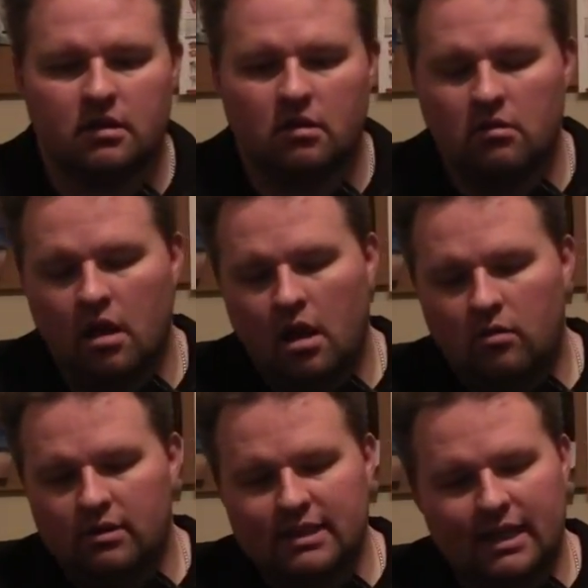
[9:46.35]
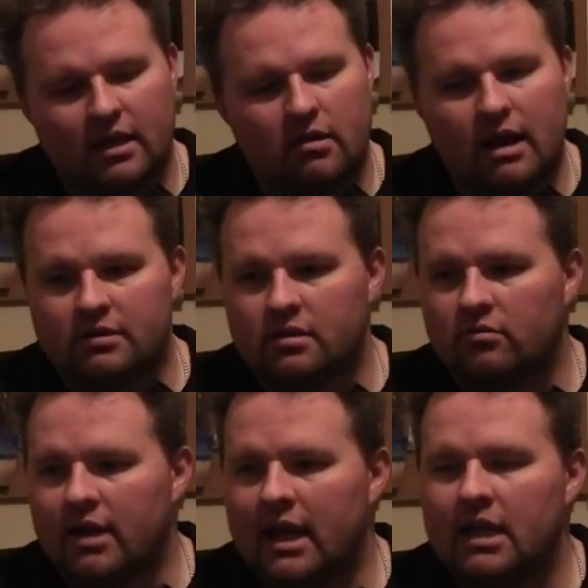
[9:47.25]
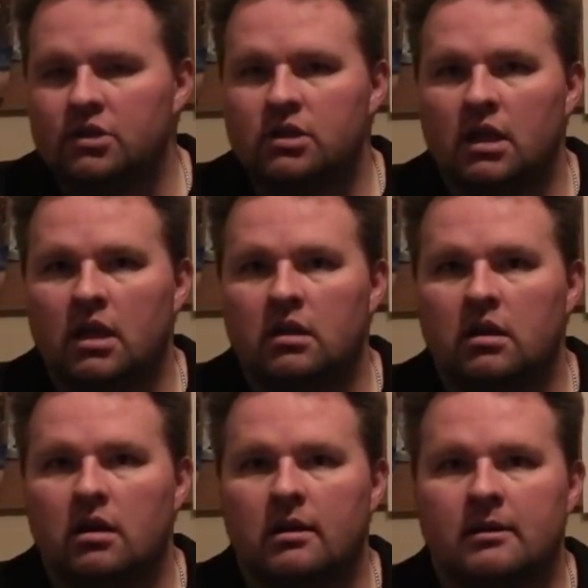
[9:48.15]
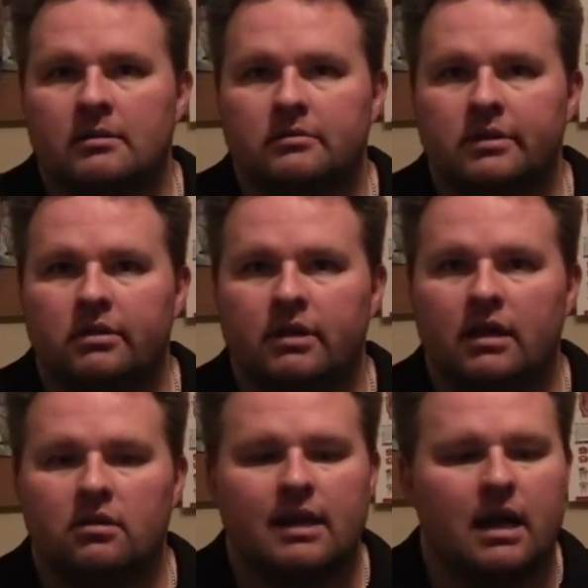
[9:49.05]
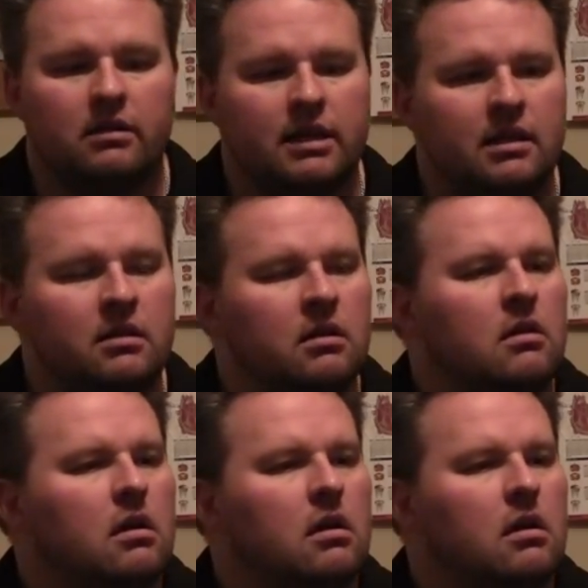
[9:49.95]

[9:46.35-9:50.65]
So once I get her out to the range and uh, you know get her dialed in,